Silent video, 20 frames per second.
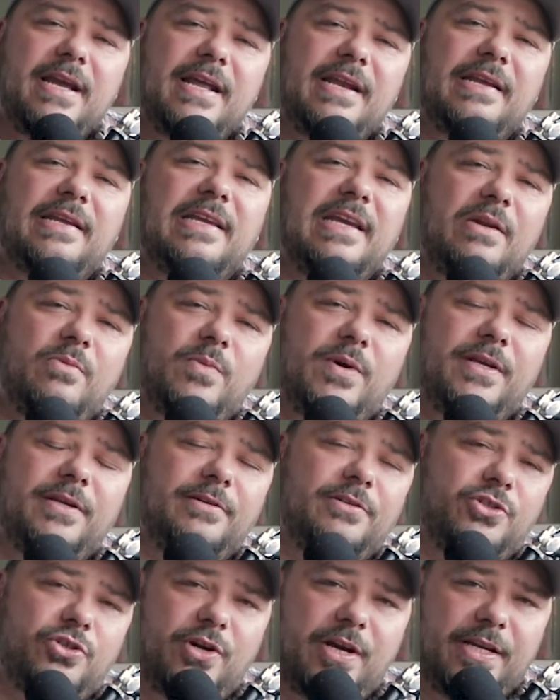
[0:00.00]
and again, what
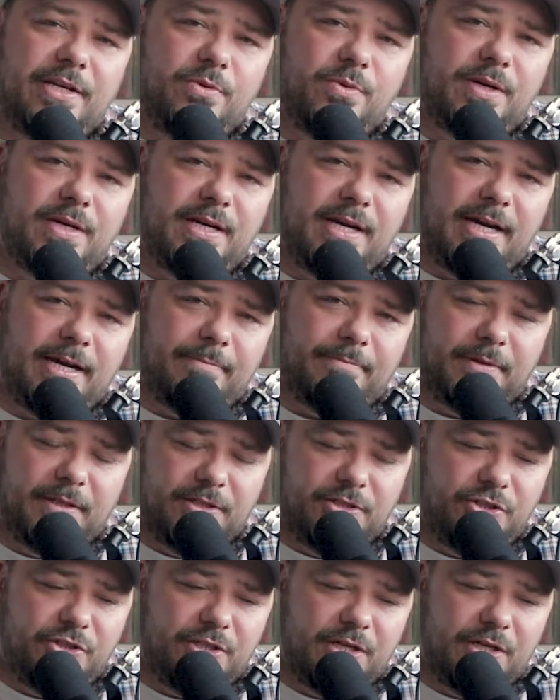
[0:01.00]
you're trying to accomplish.